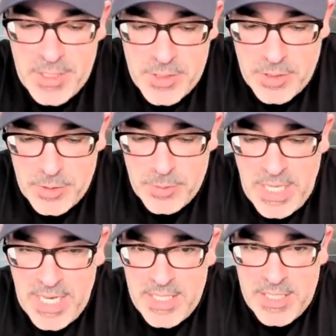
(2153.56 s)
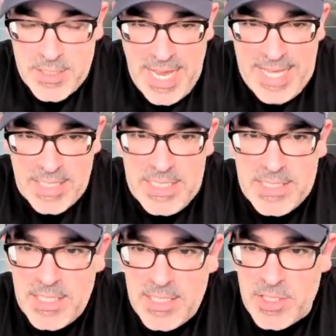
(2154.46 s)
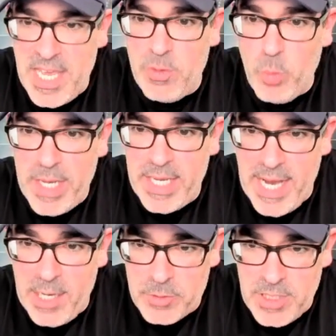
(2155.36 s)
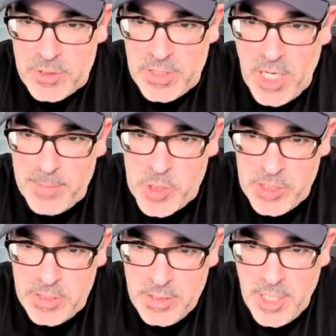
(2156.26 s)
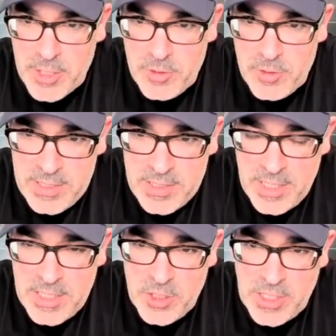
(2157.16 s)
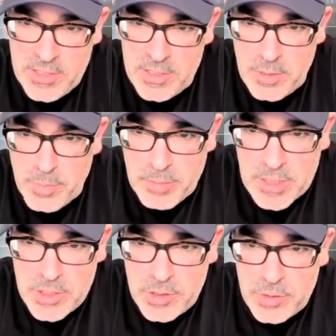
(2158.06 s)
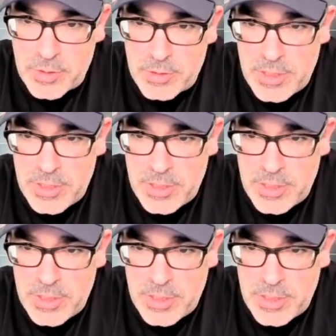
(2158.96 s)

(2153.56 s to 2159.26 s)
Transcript: So yeah, at least there's a way out. There's an option other than sending your kids to public school.